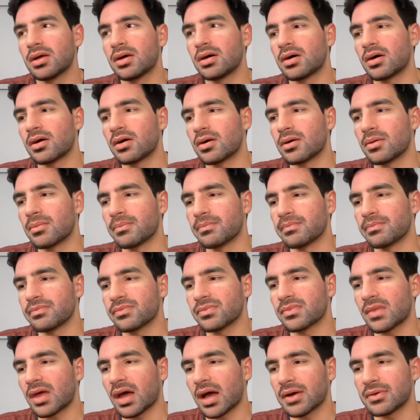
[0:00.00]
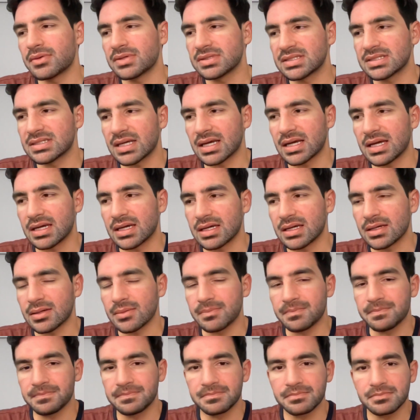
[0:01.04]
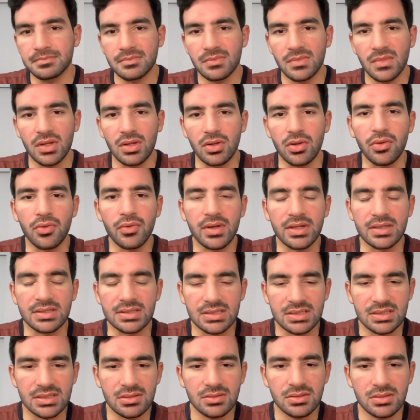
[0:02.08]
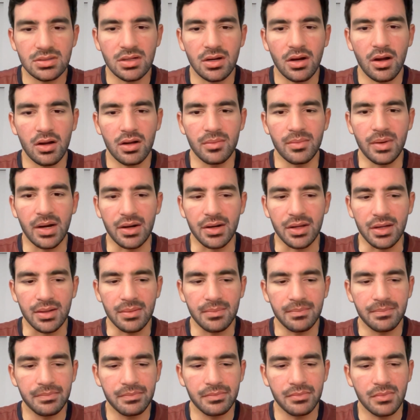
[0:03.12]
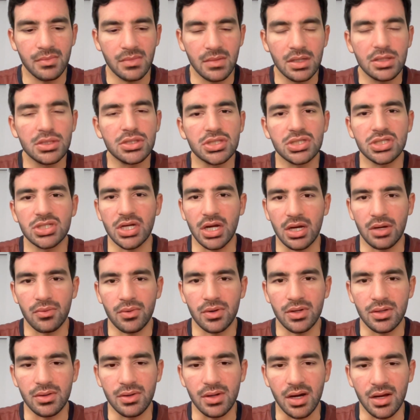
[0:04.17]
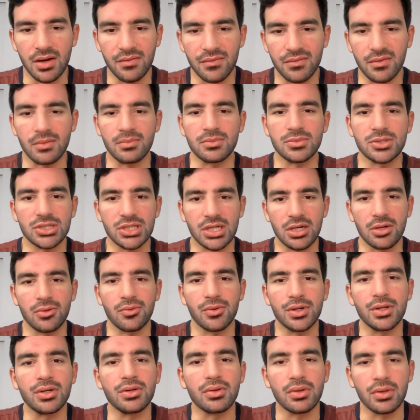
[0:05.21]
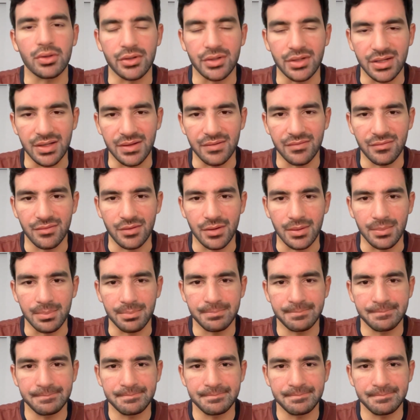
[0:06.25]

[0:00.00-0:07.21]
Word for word: Um, I would say you can still talk about it, share where you got it from, share where you learned it from,